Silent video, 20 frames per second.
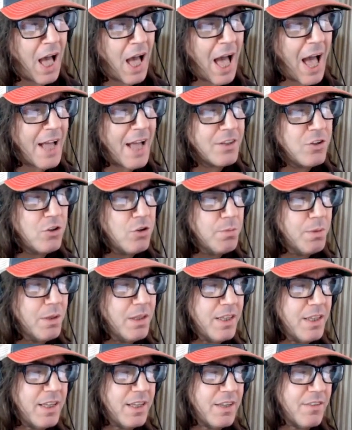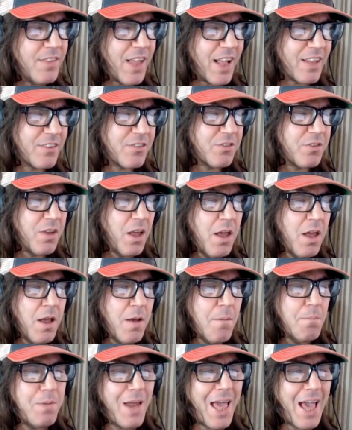I do believe that's
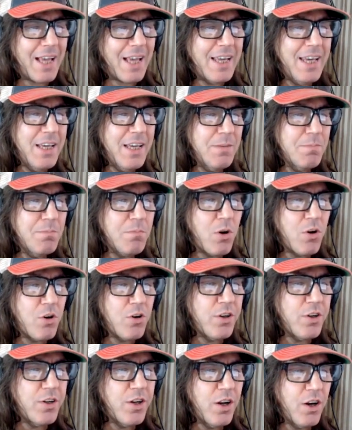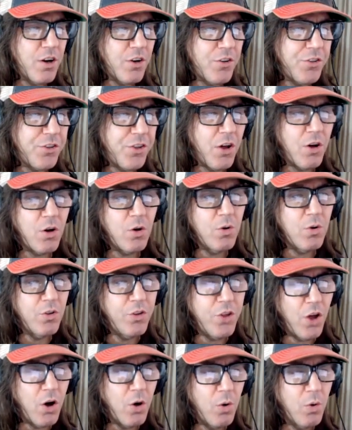black kid murdered her, though.
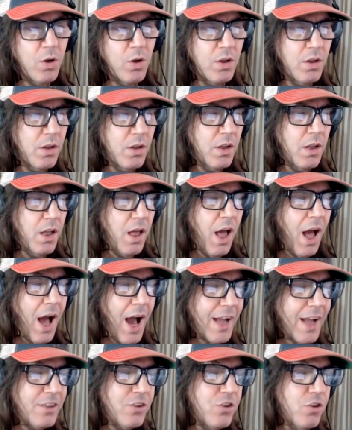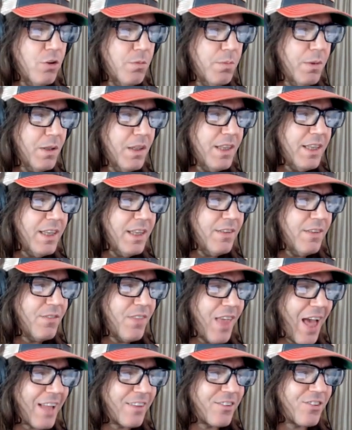though. I do believe
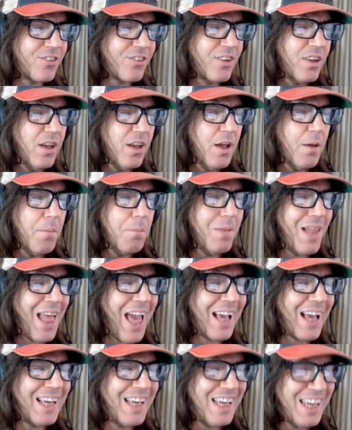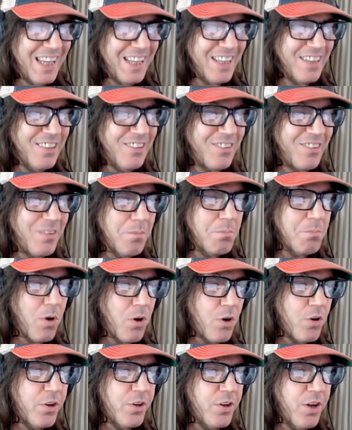that's... Black kids
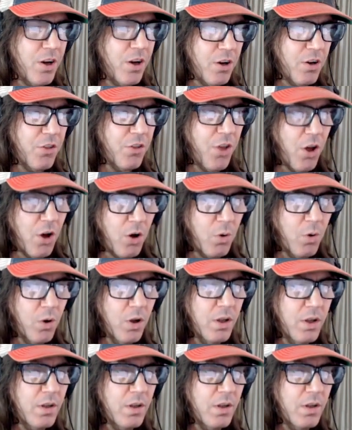murdered her, though.